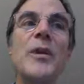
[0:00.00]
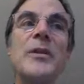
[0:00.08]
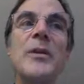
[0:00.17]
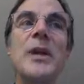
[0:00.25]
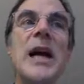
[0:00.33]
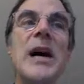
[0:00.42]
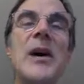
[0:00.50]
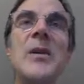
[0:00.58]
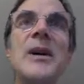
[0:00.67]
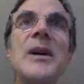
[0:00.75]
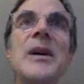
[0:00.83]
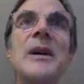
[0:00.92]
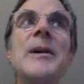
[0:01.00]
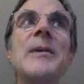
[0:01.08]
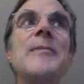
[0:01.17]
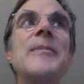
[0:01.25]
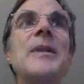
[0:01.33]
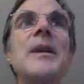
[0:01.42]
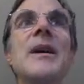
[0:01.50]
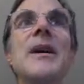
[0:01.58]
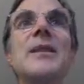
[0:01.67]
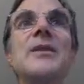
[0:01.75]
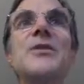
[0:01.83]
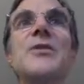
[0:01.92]
you allow
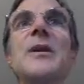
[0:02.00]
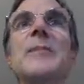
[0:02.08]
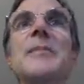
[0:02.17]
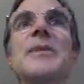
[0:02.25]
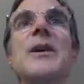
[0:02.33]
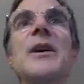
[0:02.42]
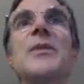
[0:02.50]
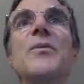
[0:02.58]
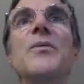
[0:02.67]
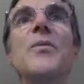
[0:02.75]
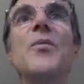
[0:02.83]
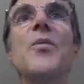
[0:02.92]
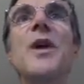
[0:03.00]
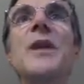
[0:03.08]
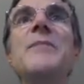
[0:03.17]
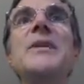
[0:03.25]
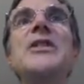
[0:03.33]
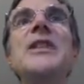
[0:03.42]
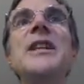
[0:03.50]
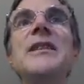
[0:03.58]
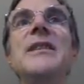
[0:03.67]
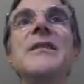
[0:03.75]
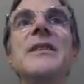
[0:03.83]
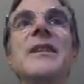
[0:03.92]
a script on one
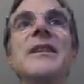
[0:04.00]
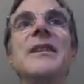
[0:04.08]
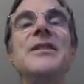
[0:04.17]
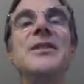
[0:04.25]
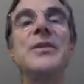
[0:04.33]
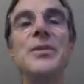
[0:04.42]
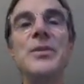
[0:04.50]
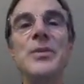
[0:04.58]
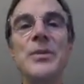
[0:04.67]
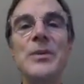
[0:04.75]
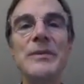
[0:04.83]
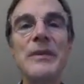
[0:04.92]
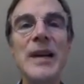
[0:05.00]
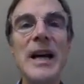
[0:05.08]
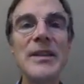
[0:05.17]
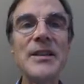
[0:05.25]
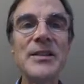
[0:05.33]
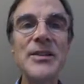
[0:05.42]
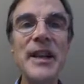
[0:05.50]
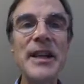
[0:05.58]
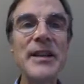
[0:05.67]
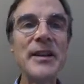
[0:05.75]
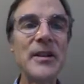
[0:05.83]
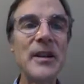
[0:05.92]
machine to access
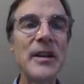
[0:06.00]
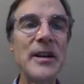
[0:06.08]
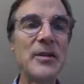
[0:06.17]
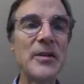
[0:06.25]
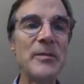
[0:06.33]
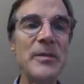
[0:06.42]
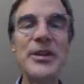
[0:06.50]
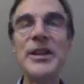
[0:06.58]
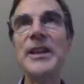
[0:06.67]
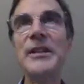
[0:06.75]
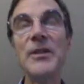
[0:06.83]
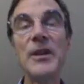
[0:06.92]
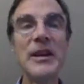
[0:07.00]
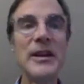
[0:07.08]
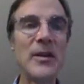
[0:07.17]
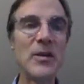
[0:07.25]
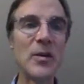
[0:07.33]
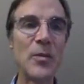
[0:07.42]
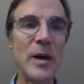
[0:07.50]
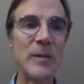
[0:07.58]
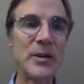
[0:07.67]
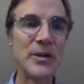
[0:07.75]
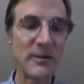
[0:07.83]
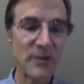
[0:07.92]
data on another machine or on another
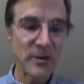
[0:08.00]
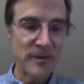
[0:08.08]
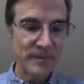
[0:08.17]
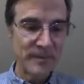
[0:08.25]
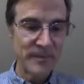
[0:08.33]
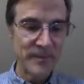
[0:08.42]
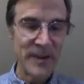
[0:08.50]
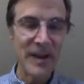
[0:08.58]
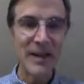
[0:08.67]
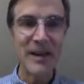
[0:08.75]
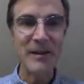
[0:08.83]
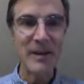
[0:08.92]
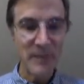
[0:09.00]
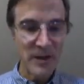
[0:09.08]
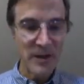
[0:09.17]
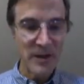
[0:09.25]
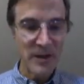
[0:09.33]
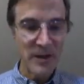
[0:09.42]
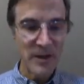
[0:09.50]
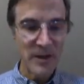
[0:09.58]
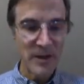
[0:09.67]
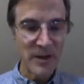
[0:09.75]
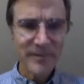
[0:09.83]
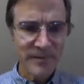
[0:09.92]
web server. And I, am going to
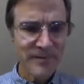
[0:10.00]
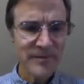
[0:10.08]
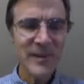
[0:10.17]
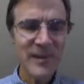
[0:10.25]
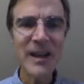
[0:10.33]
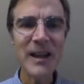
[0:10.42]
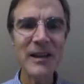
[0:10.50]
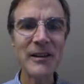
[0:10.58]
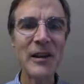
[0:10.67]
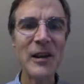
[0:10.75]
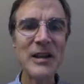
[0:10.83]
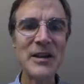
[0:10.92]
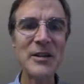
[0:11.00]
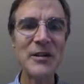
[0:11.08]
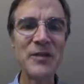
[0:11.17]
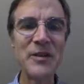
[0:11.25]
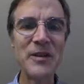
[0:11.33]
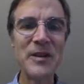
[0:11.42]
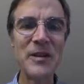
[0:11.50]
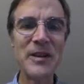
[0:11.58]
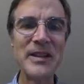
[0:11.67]
kind of gloss over all the